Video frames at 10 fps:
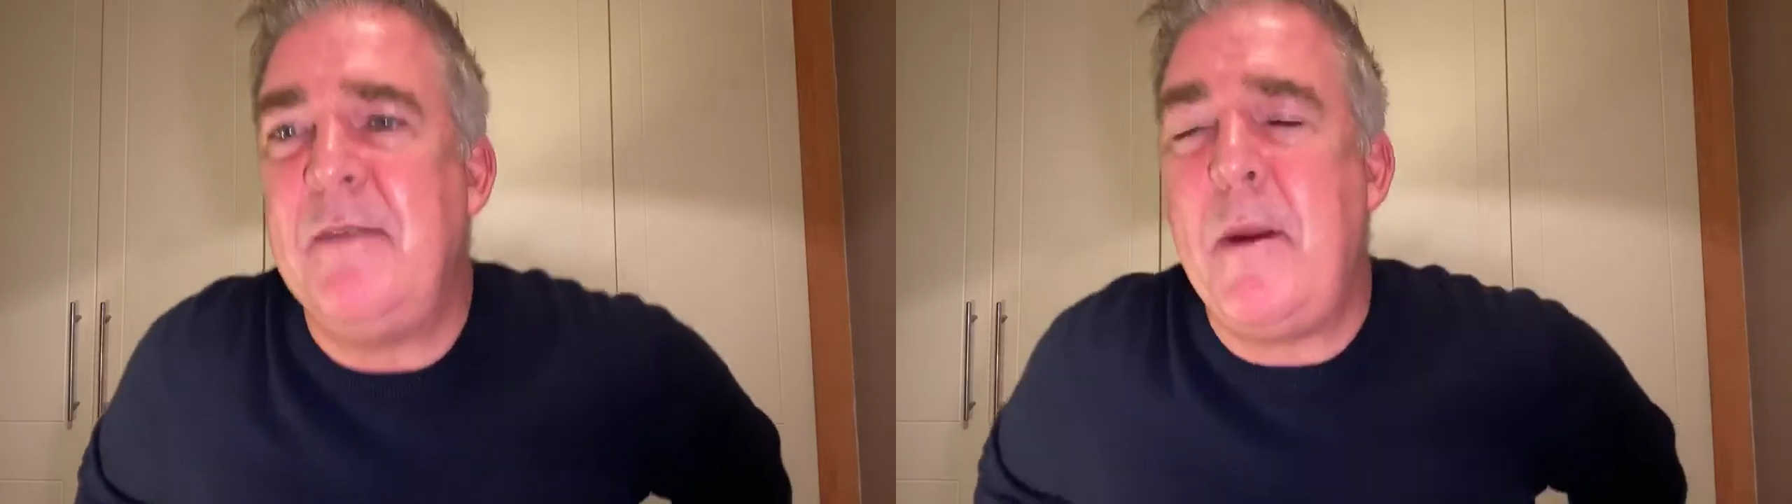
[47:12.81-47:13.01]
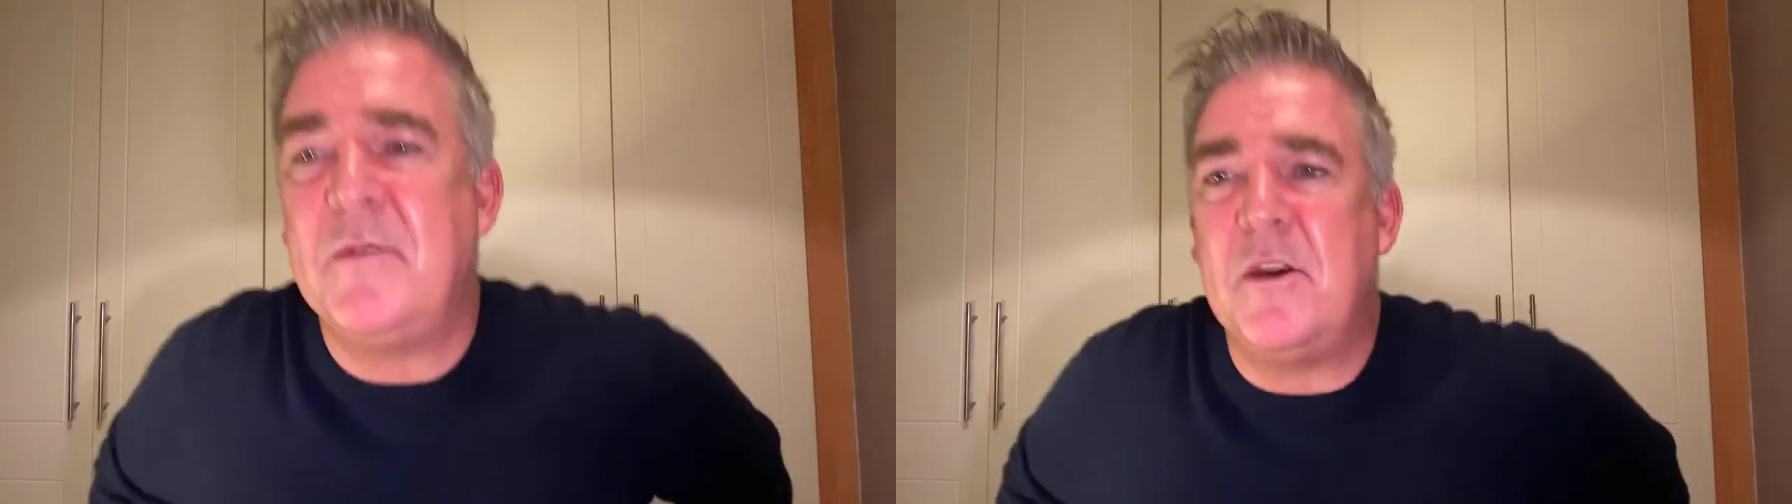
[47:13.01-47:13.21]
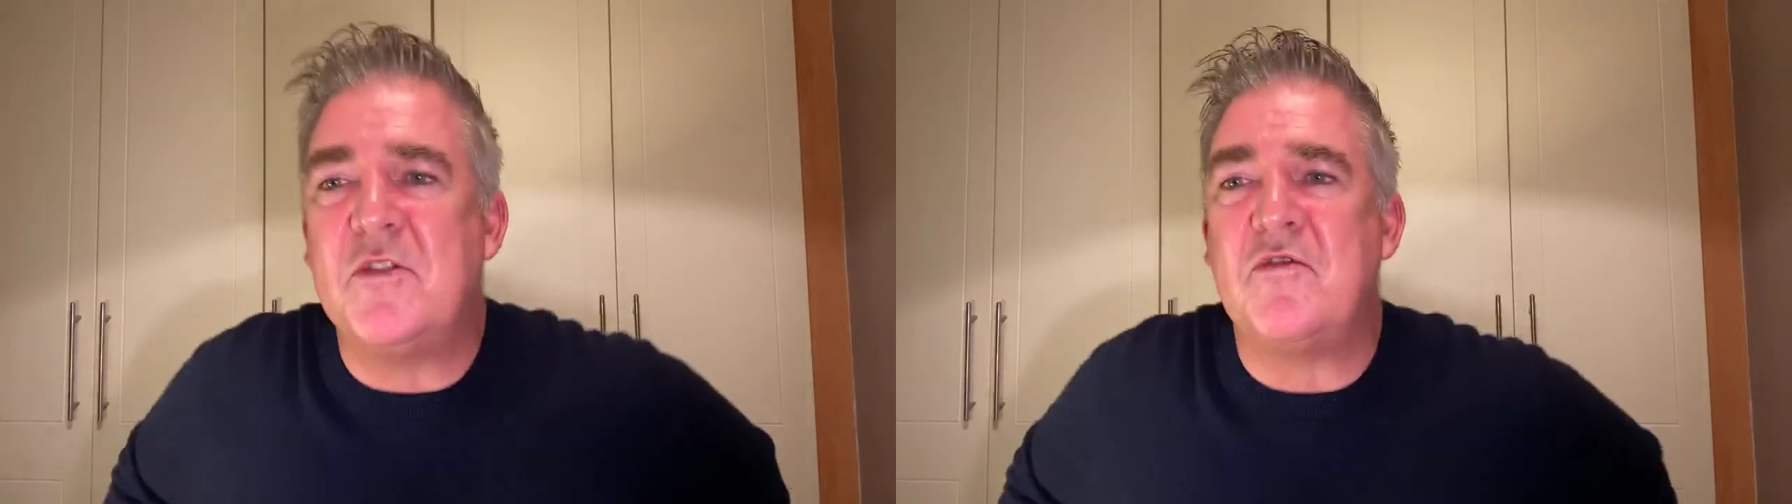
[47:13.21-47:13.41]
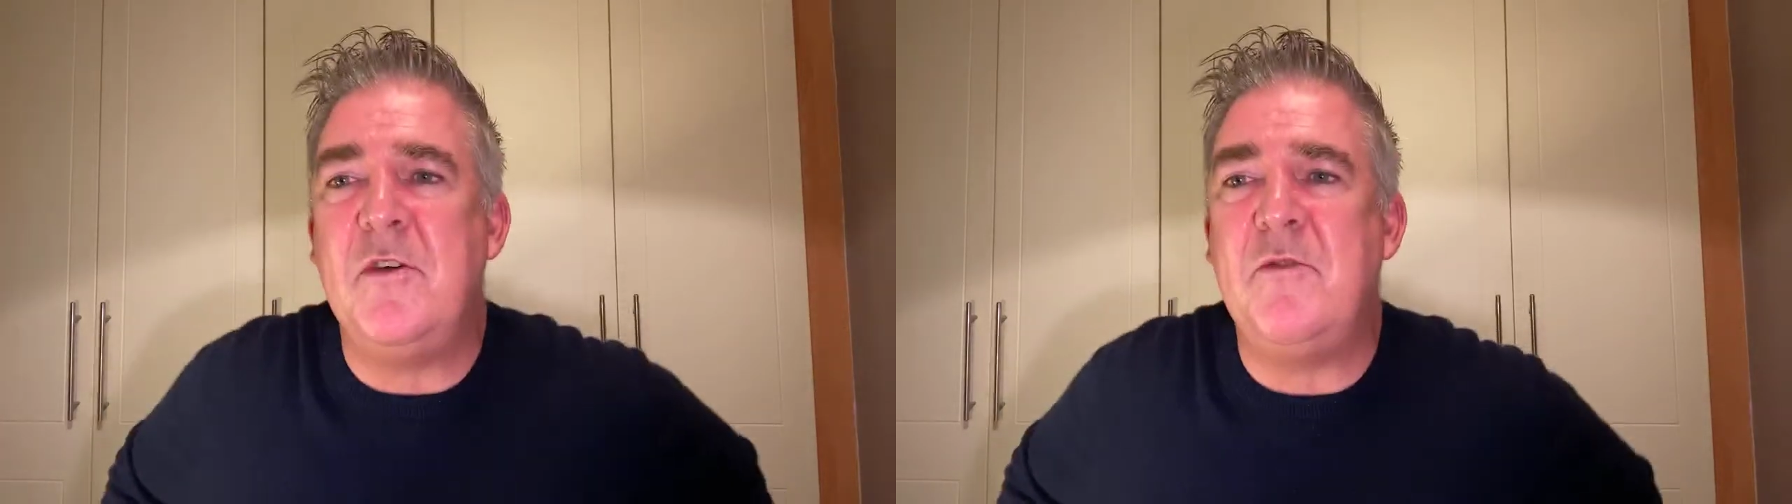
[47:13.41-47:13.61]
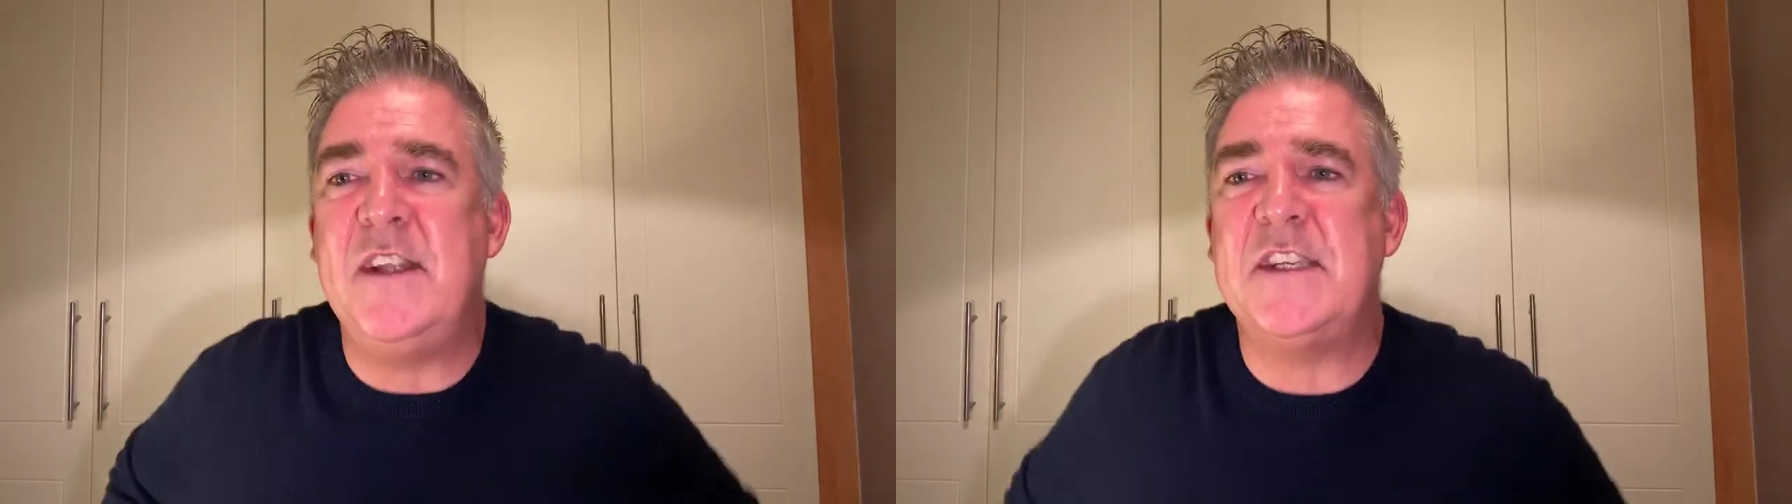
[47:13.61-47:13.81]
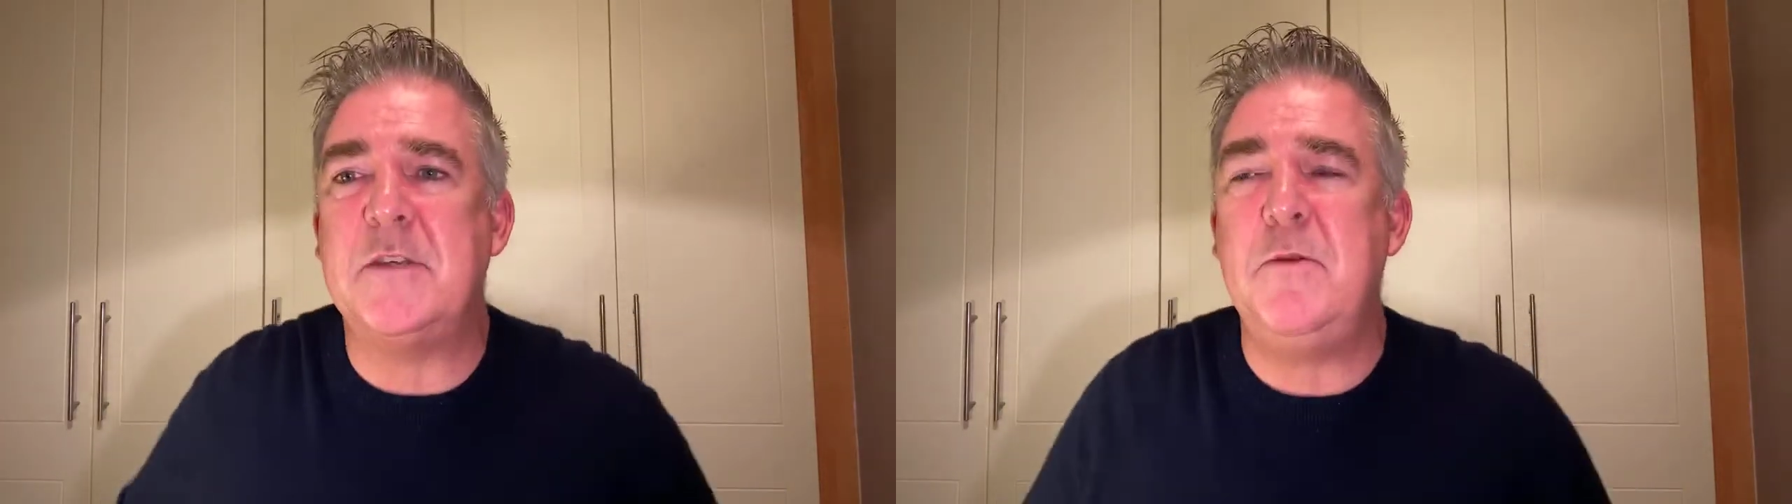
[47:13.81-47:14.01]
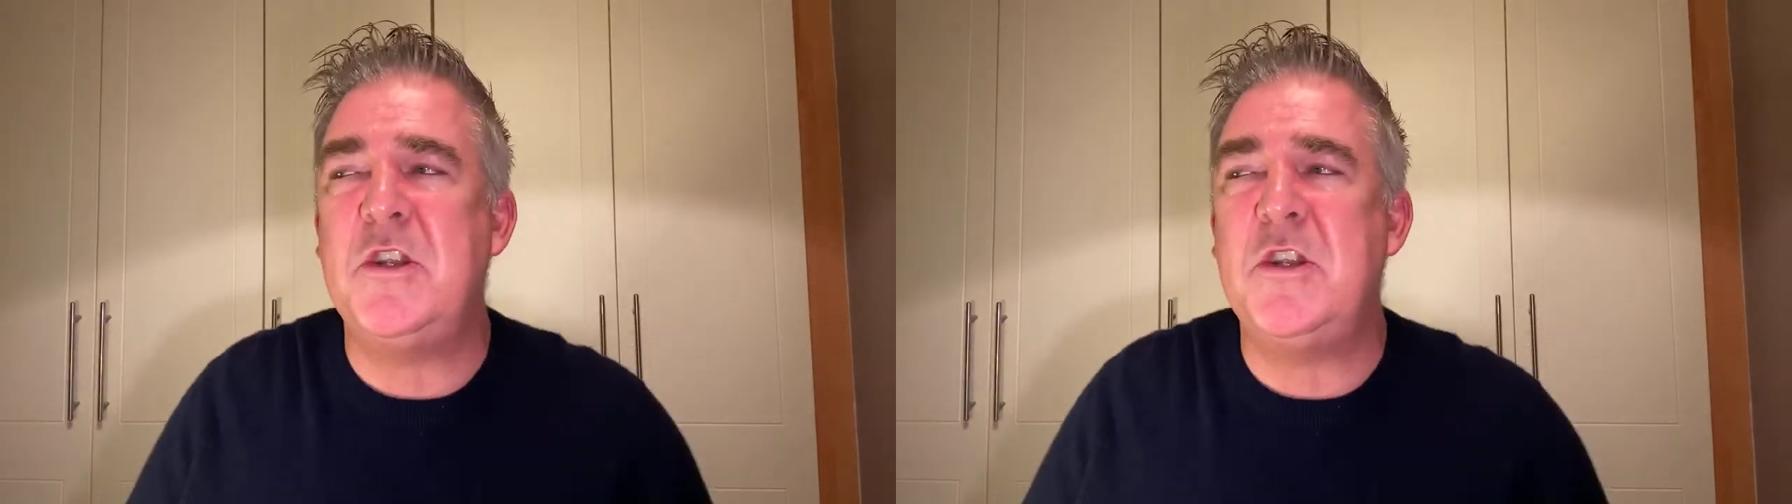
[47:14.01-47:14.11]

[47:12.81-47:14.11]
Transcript: You remember those Roo Rinses?